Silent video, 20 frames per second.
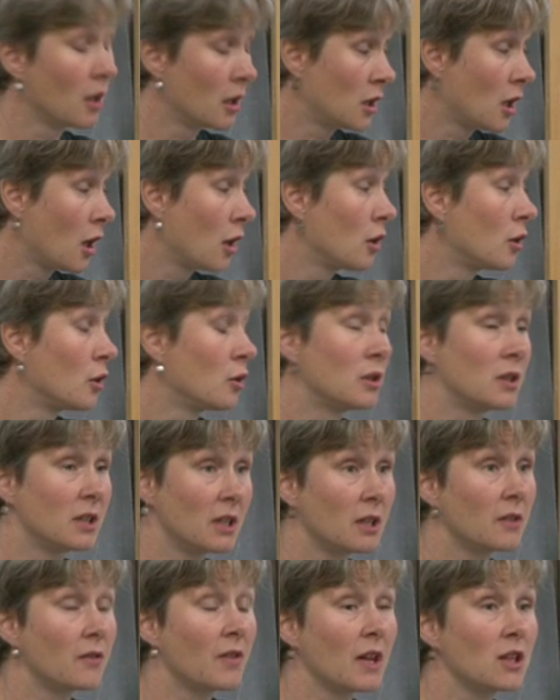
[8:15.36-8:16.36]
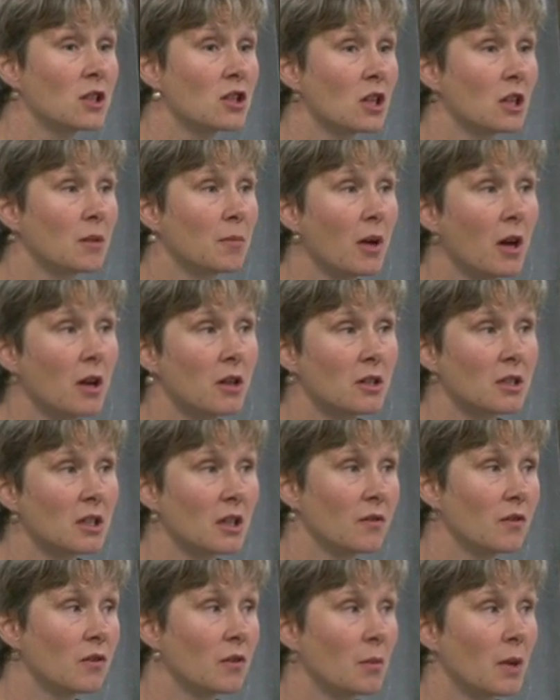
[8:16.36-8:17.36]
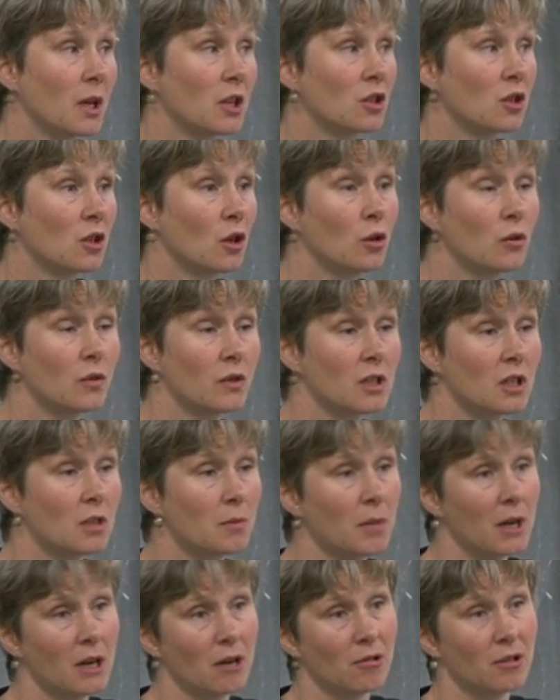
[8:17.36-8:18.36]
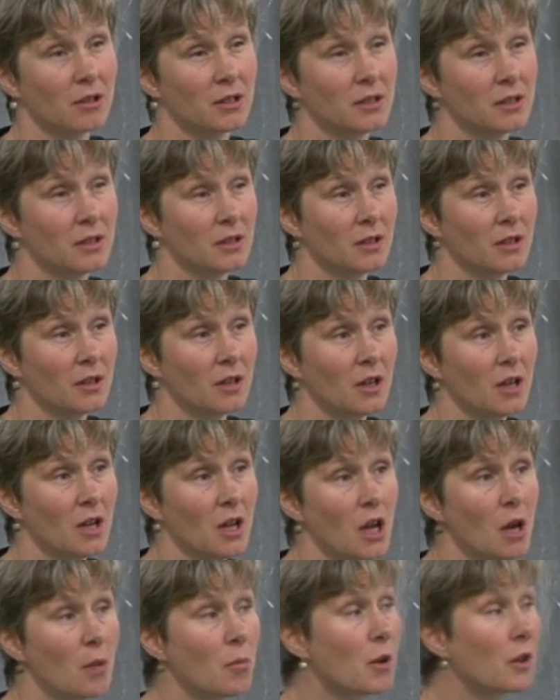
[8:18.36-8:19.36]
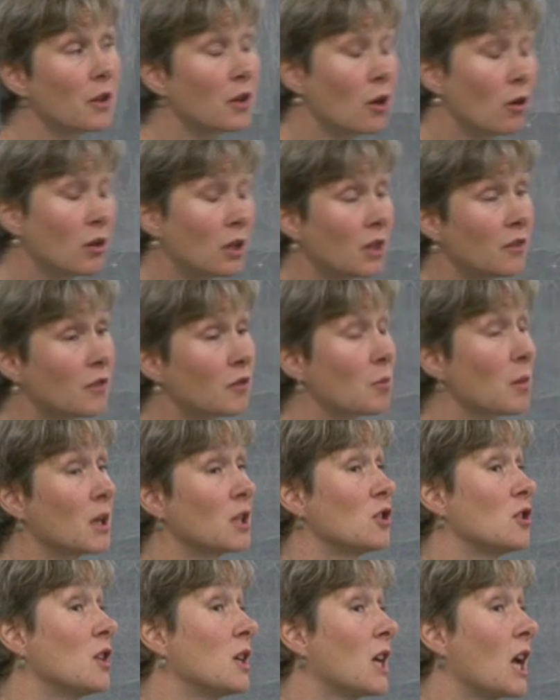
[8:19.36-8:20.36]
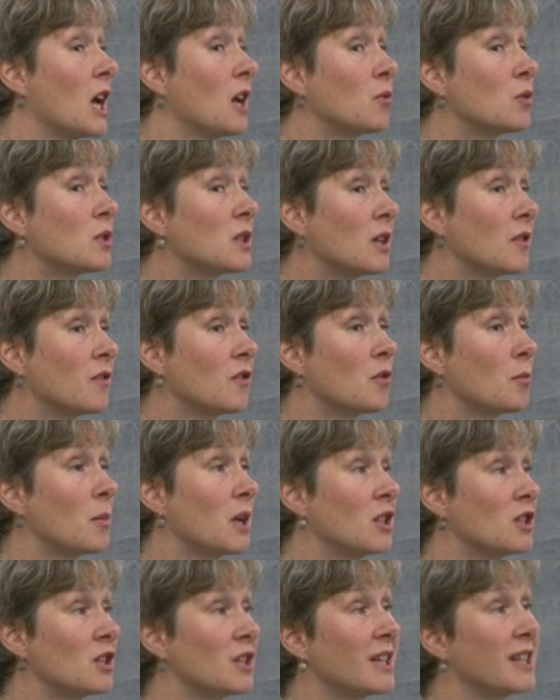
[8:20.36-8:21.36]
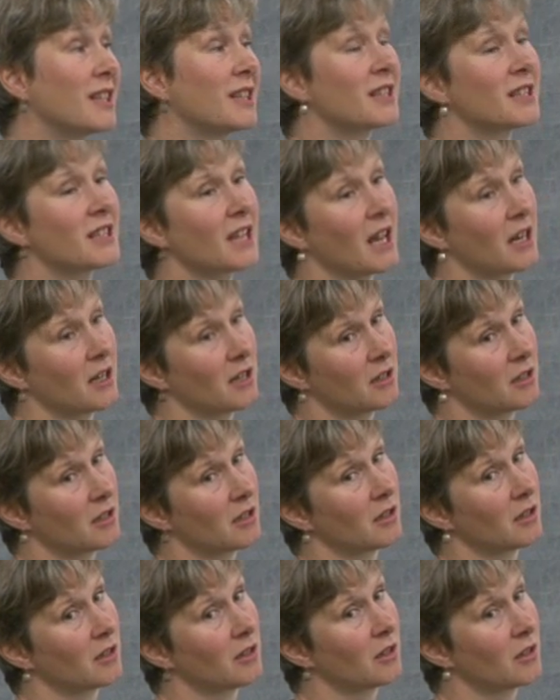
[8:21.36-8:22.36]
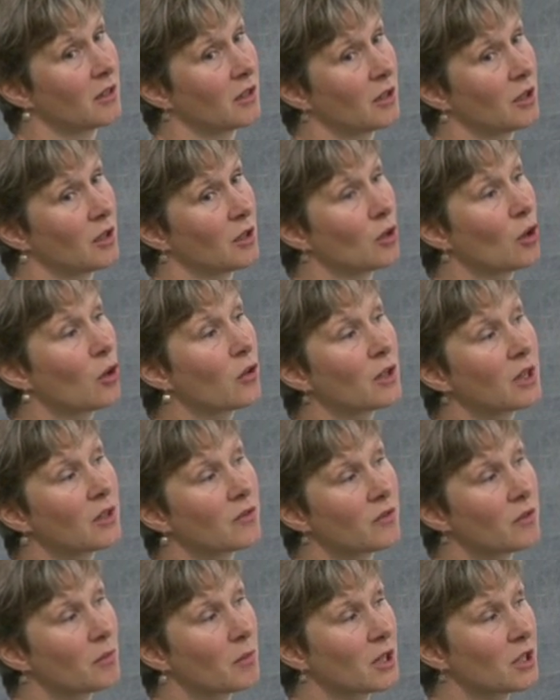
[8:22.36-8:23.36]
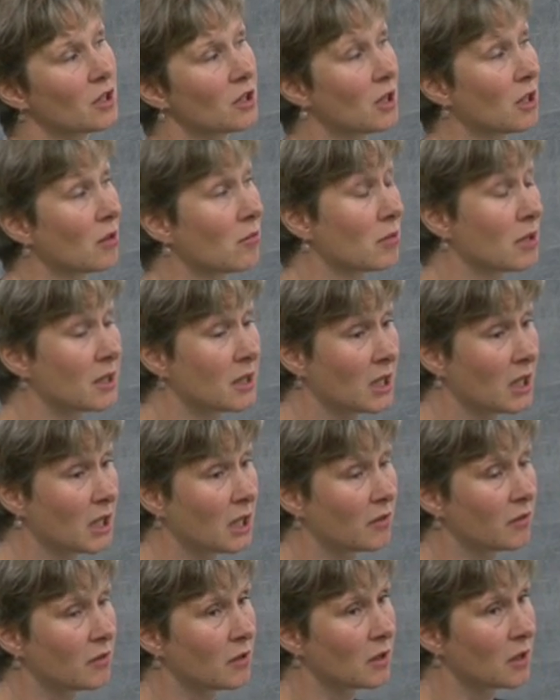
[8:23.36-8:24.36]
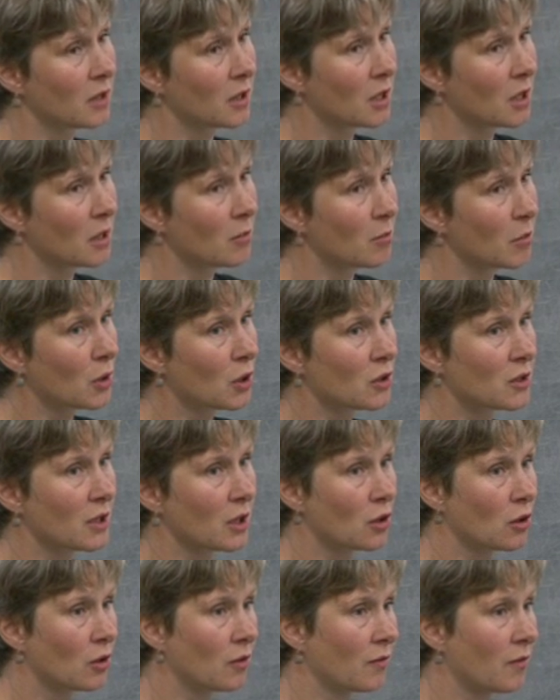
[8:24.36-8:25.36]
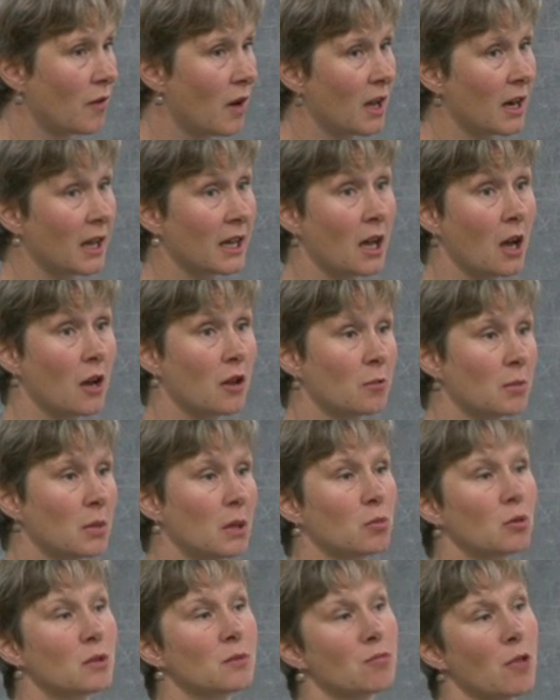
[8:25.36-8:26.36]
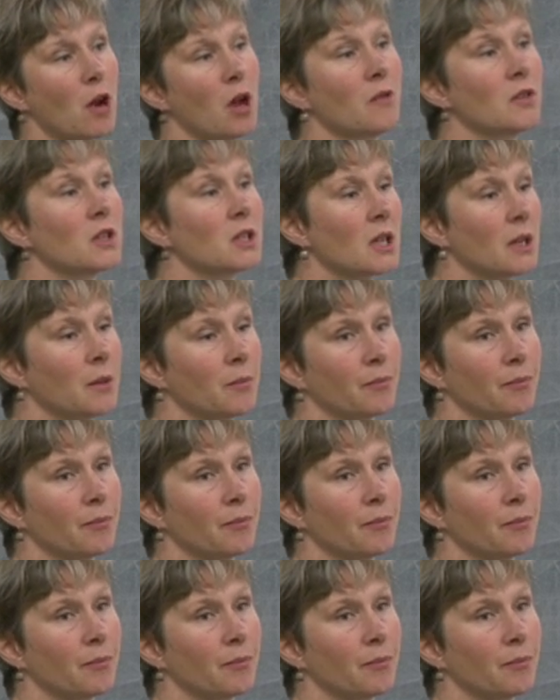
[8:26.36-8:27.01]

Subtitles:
And Yahoo did eventually pass the information over to the parents. But the only information they gave was the information he'd sent, not the information he received, because they couldn't violate other people's privacy.